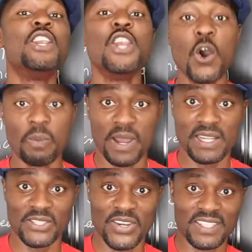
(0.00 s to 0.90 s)

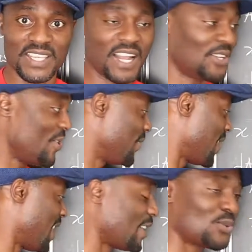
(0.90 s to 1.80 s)
Nobody's gonna tell you
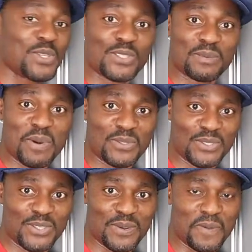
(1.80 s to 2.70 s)
that that's what you're
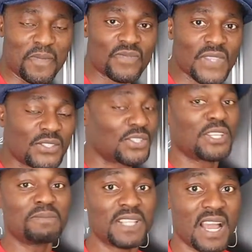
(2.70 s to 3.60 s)
supposed to do. So
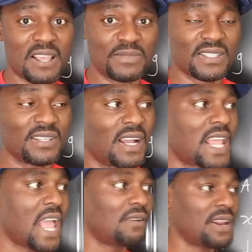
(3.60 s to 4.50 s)
sometimes it's
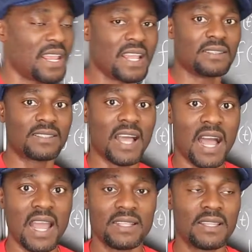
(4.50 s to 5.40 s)
not area and
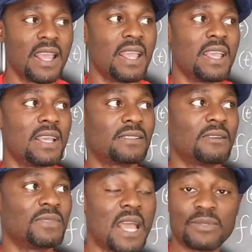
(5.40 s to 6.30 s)
sides.
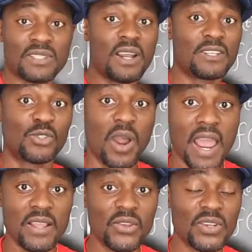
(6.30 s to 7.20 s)
Sometimes it's not a
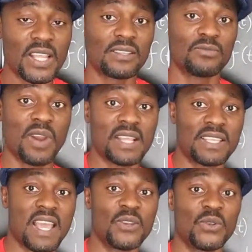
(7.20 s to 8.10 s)
triangle, it's a
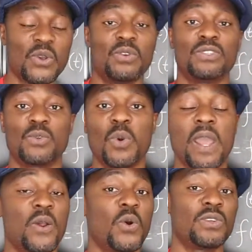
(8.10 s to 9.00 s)
rectangle or a
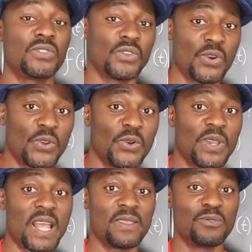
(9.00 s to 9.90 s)
square or a
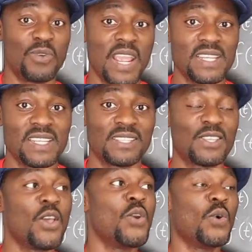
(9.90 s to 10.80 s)
circle, and the
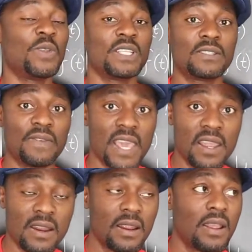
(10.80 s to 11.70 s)
radius or the
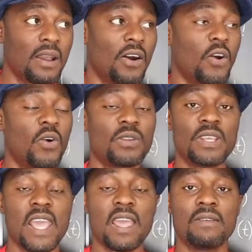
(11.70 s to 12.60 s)
sphere or
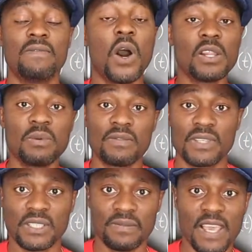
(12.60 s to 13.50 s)
the volume of
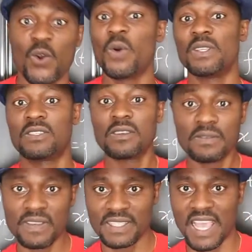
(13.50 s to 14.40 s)
a sphere or the
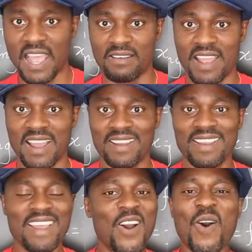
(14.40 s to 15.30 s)
surface area,
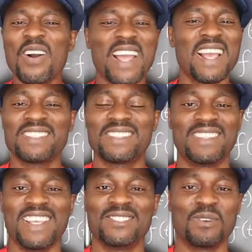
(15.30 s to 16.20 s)
all kinds
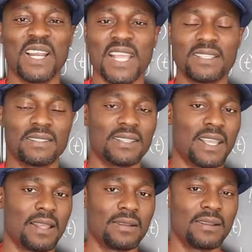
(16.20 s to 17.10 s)
of things related
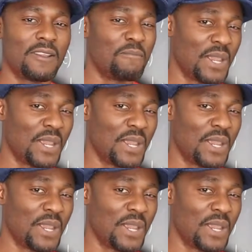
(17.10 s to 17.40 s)
together.